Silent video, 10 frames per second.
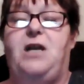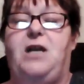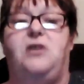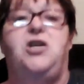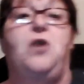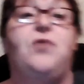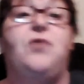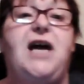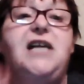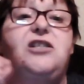So
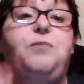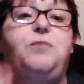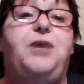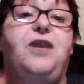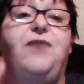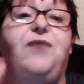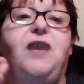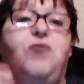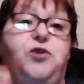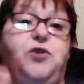that is the perfect
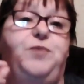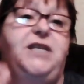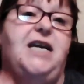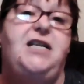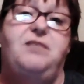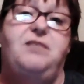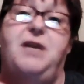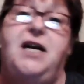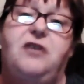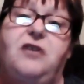roast potato,
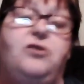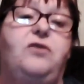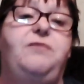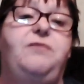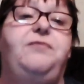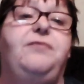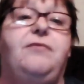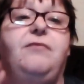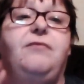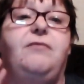Michael.
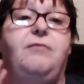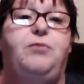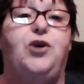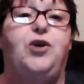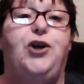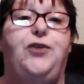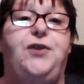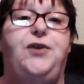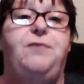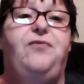Boil
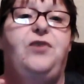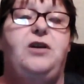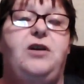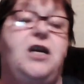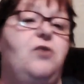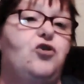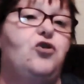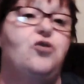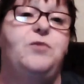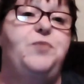them for, you know, cut
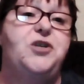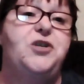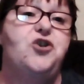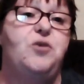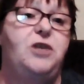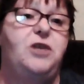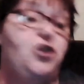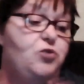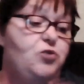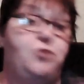them up as normal as you
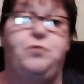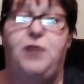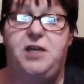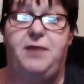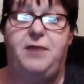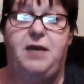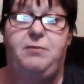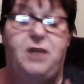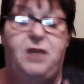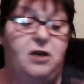would when you make,
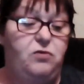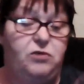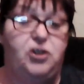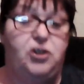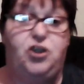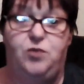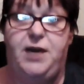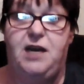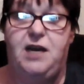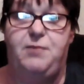you know, to do
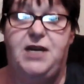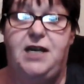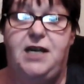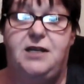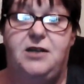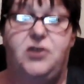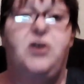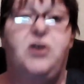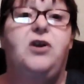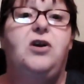baking potatoes,
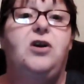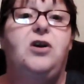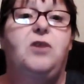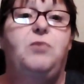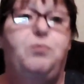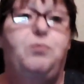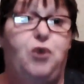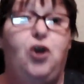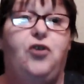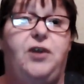but
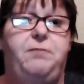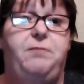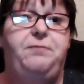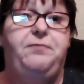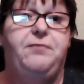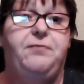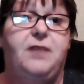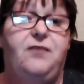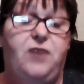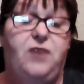boil them
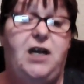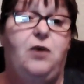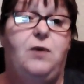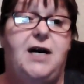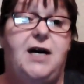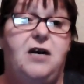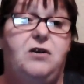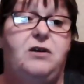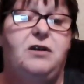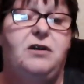for a little while.